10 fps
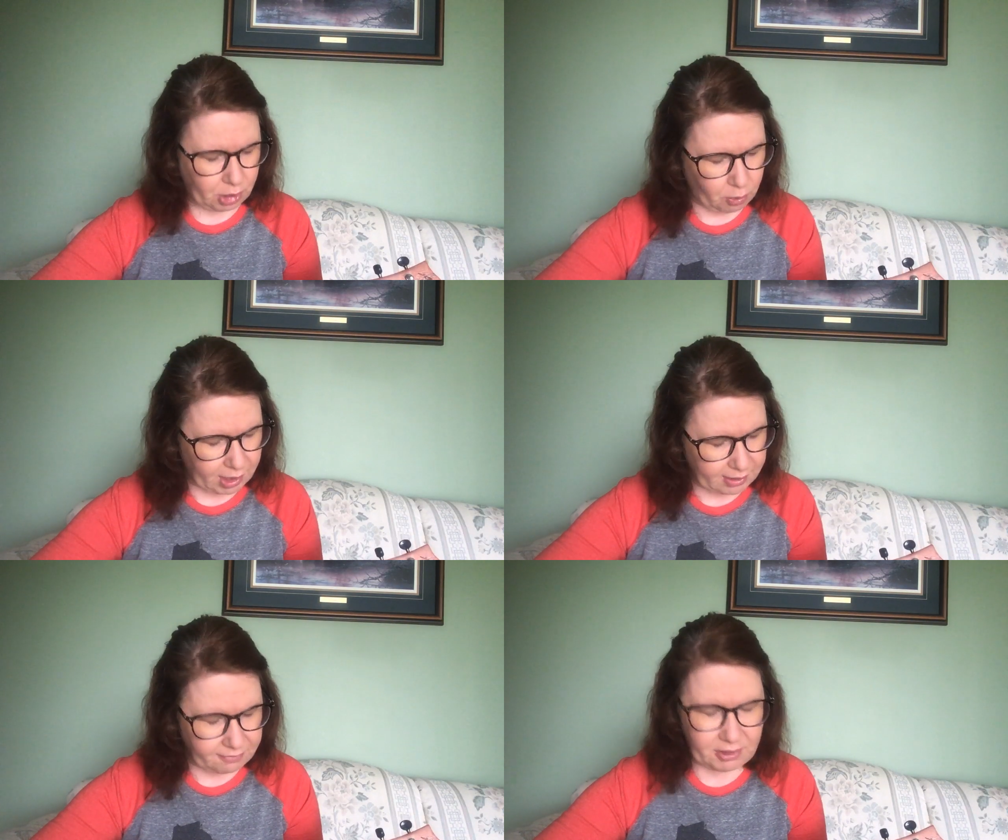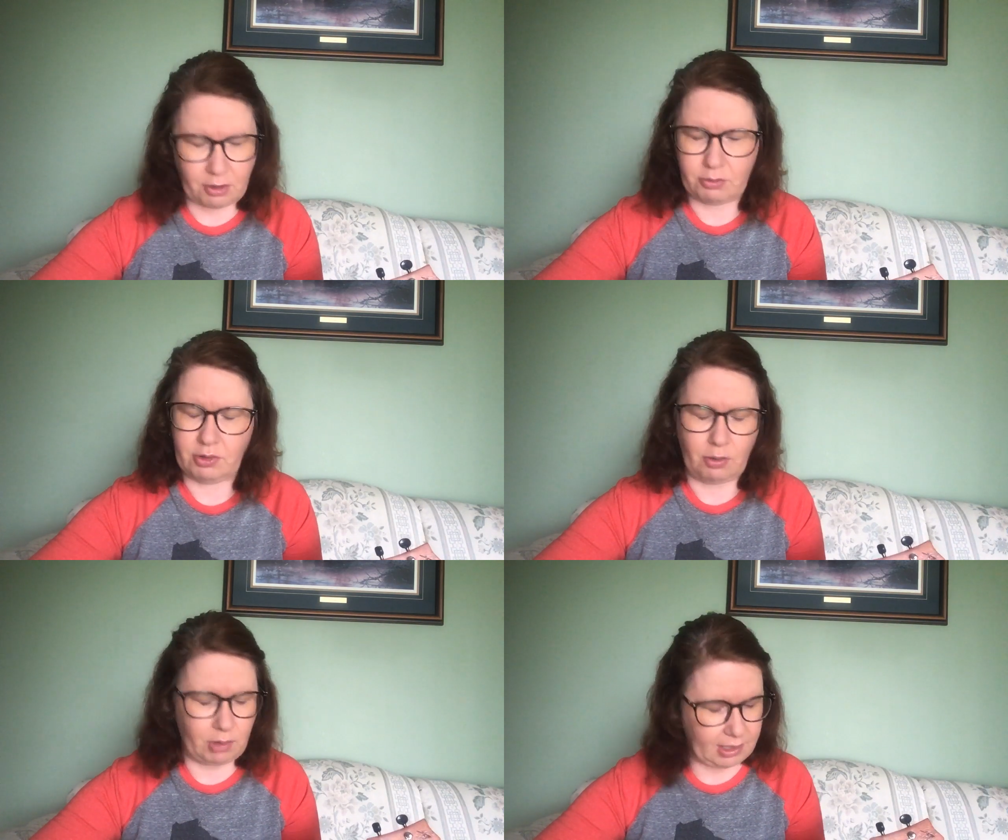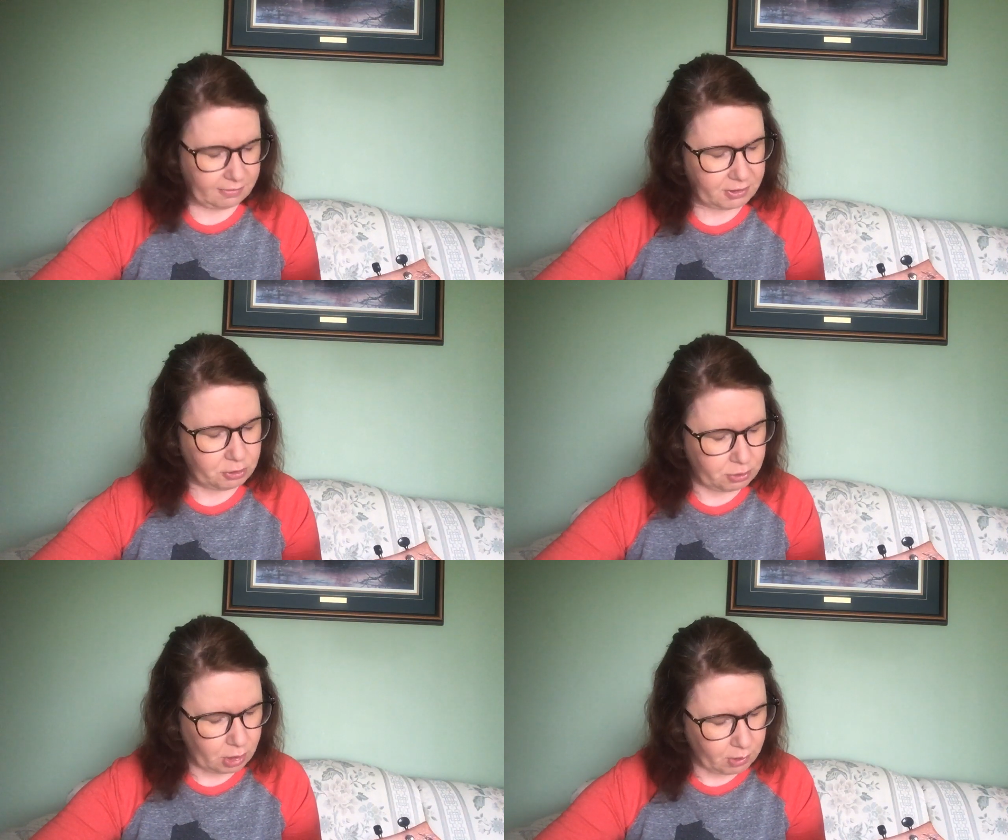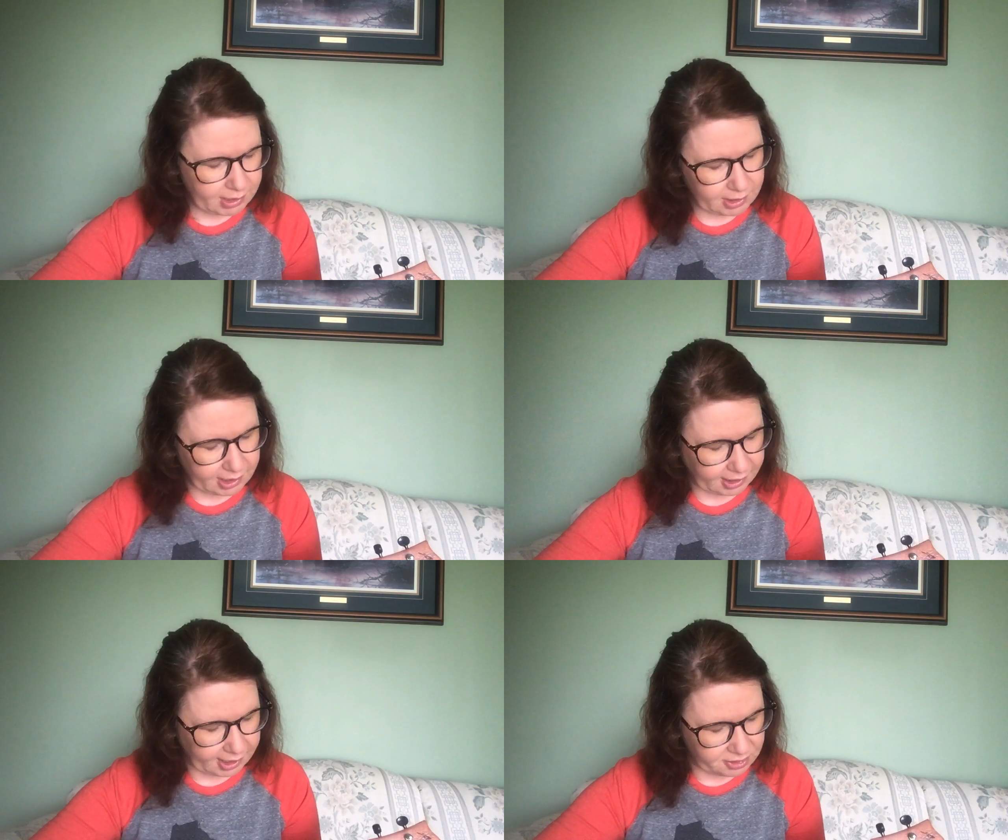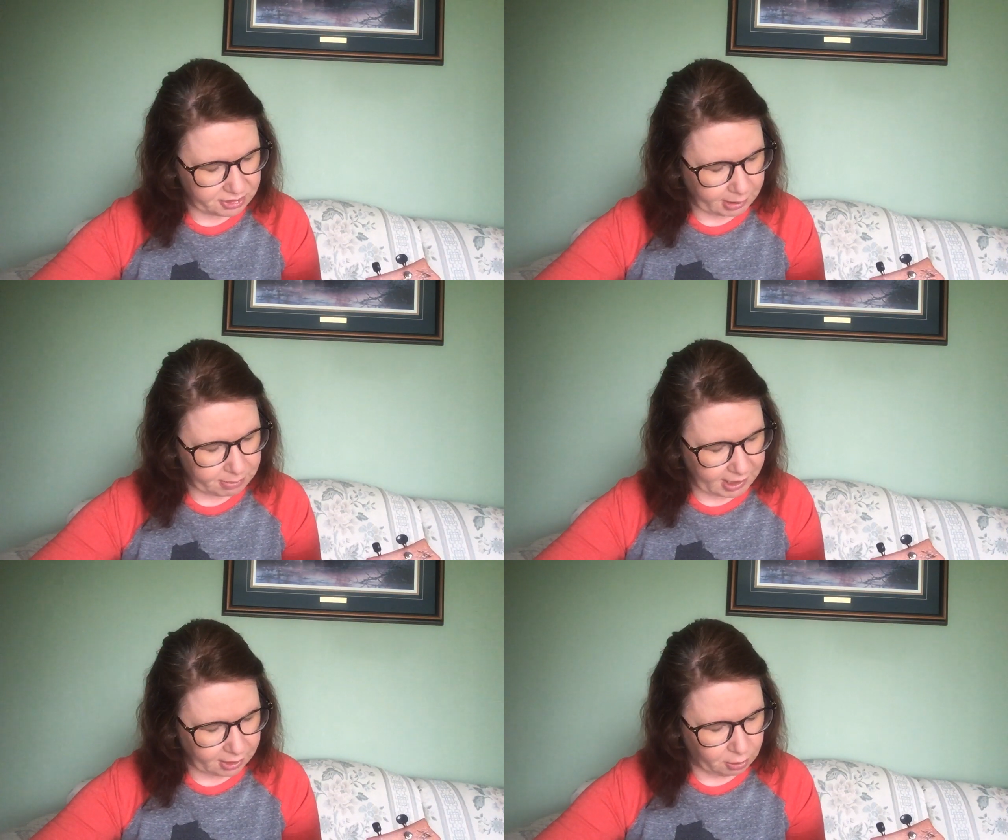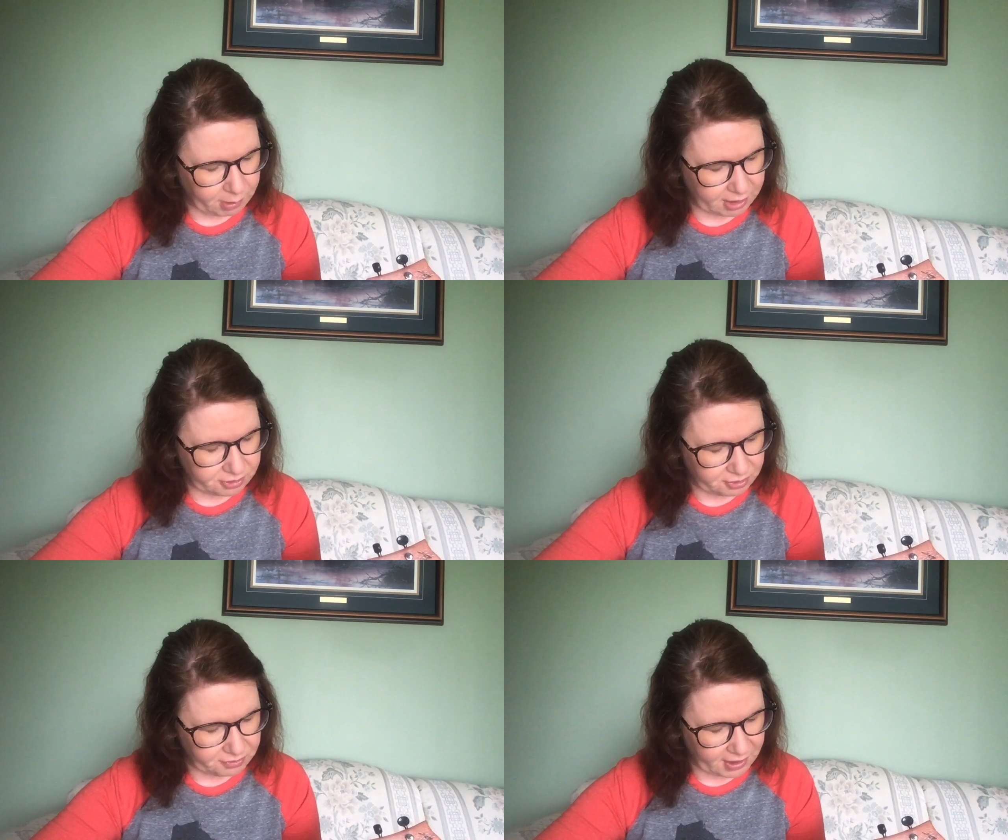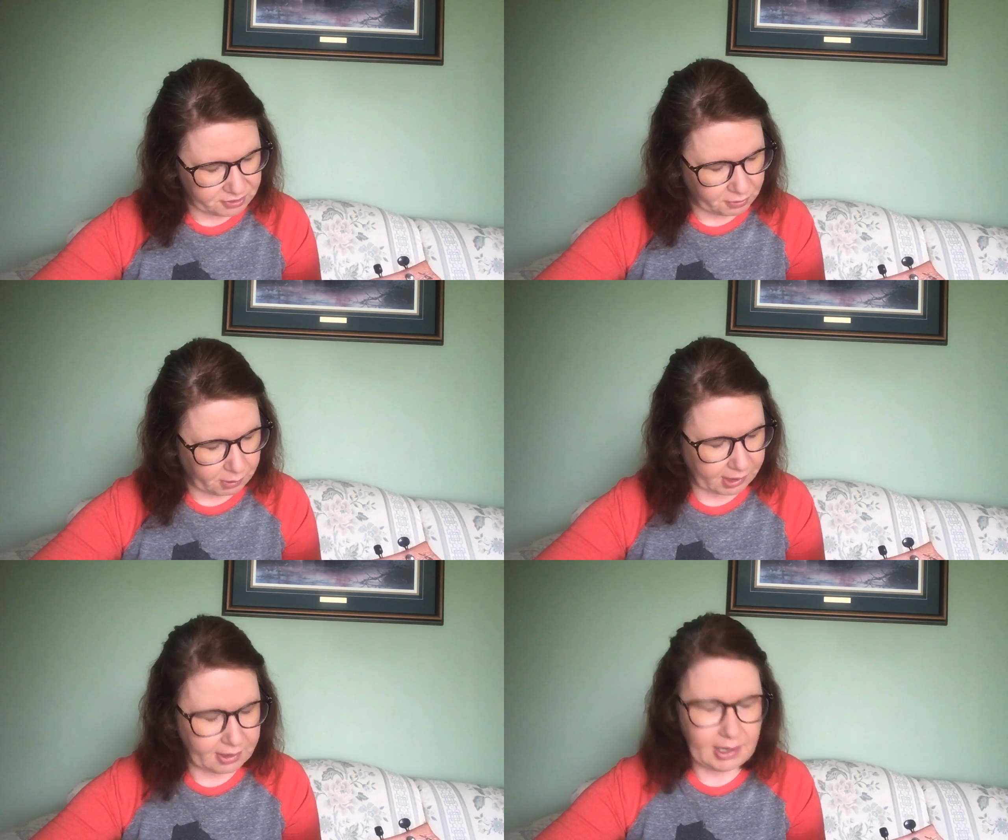know it. If you do know it, you can kind of skip the echo part, just fast forward.